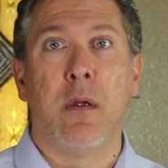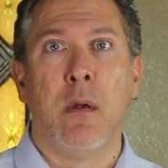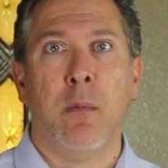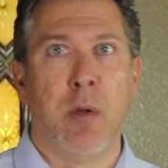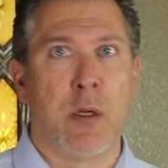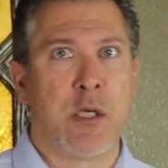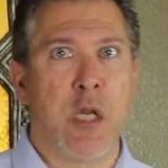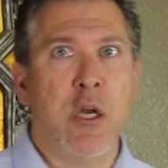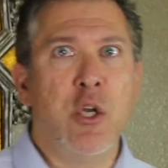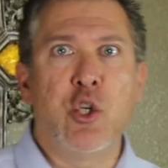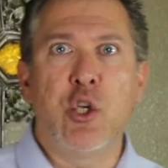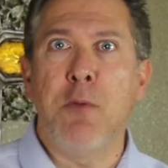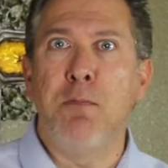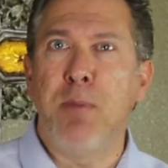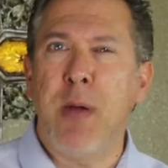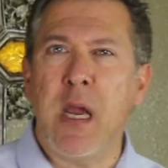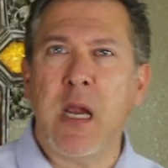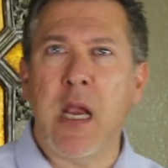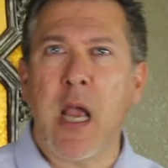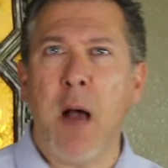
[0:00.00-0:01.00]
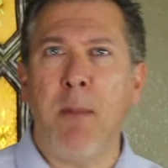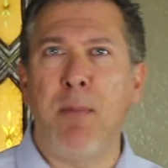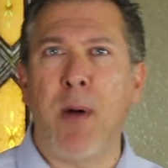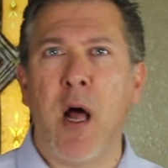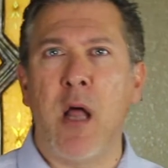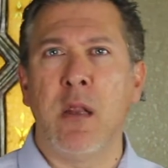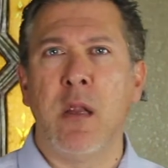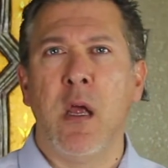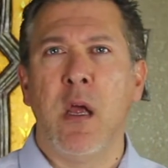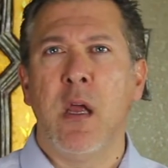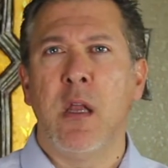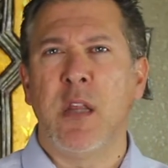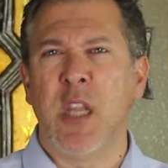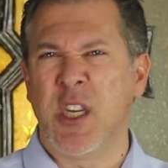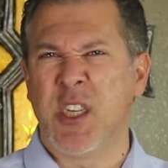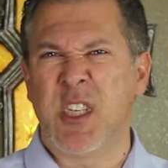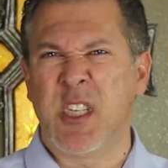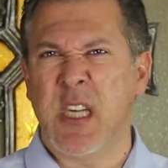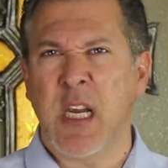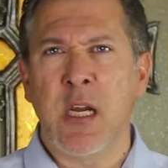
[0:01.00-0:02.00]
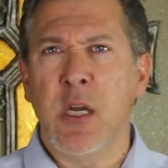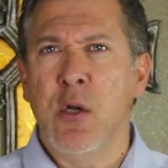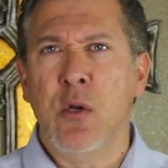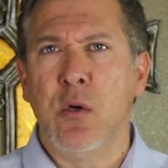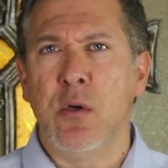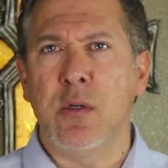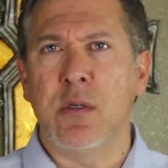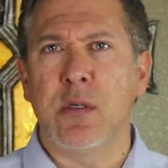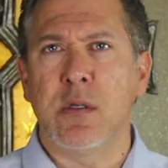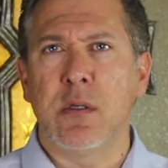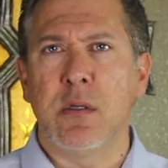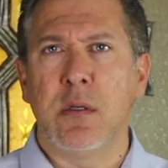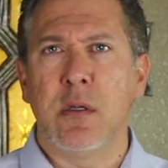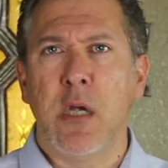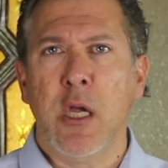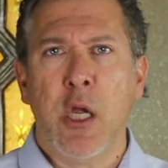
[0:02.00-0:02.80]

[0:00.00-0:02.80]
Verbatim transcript: But didn't you pick up on the signals?